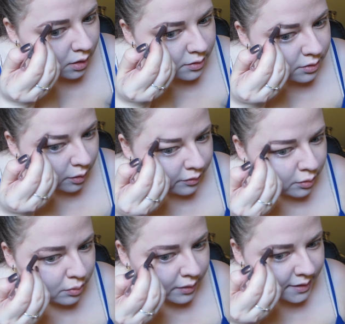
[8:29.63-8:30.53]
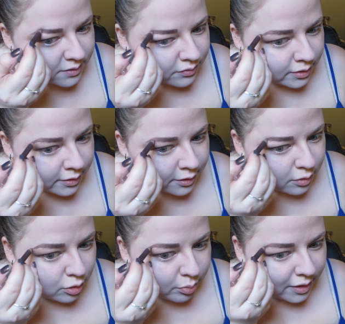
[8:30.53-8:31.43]
So if you like to fill in your
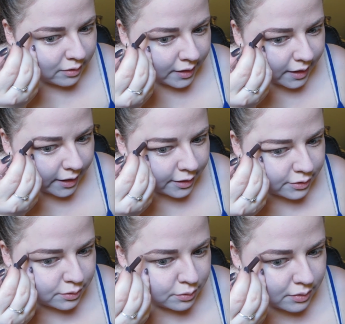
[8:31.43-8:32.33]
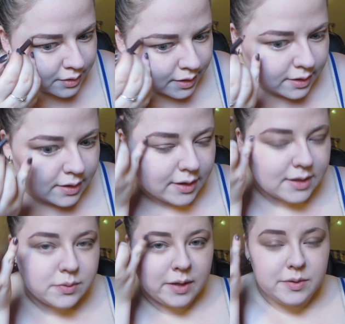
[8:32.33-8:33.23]
whole brow like I do, then
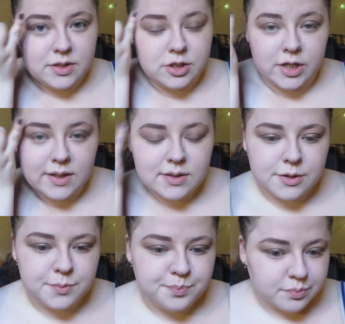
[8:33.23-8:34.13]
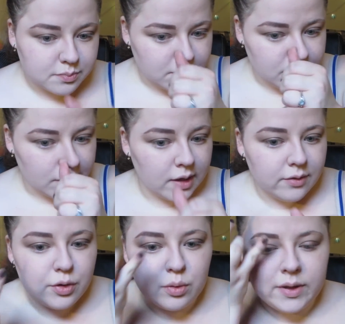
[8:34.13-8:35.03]
that's what I would suggest.
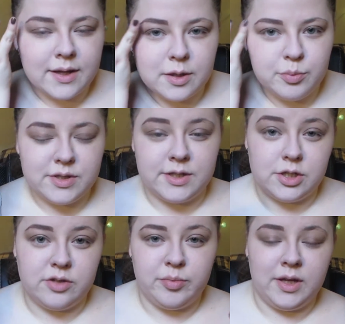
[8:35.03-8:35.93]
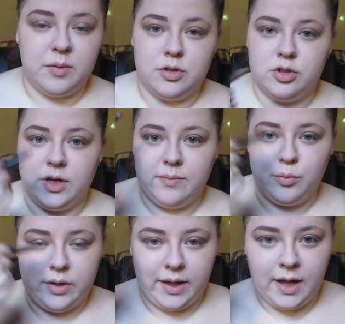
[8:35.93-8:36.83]
If you like the precision of being able to draw
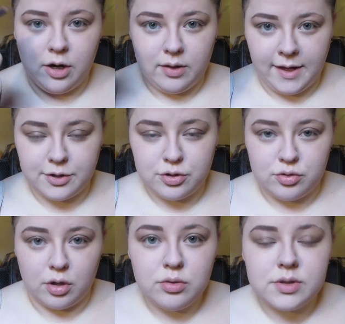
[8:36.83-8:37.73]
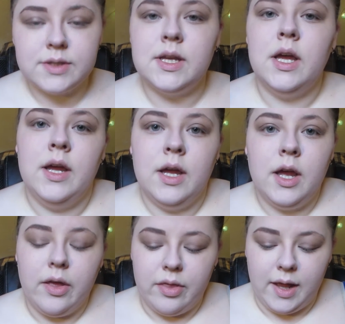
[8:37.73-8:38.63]
more like hair-like strokes,
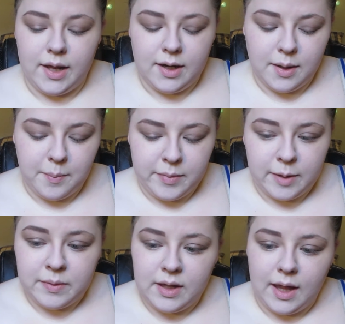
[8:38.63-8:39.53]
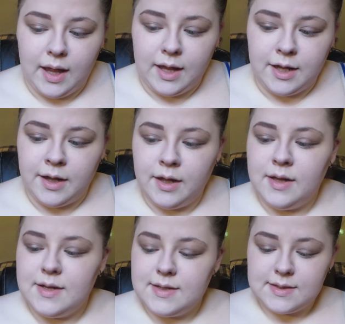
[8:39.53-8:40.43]
then maybe a
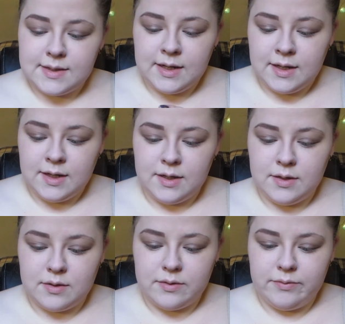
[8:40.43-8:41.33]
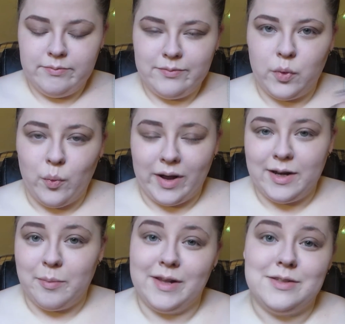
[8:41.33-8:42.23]
skinny
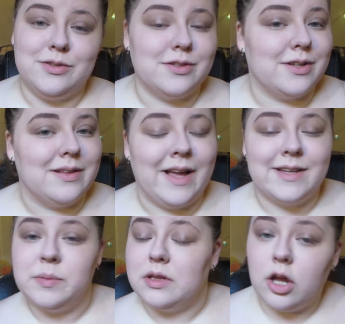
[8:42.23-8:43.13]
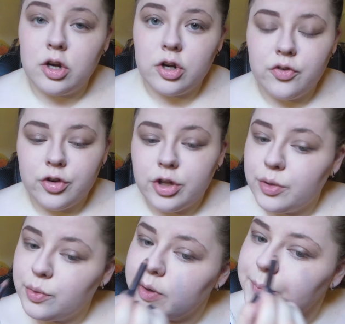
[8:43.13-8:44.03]
wind-up pencil is going to last a bit longer for
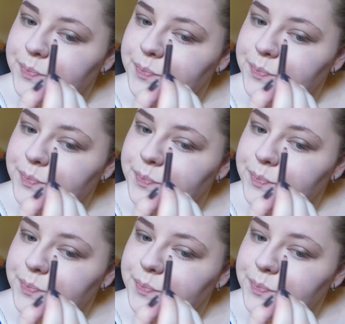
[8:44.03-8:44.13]
you.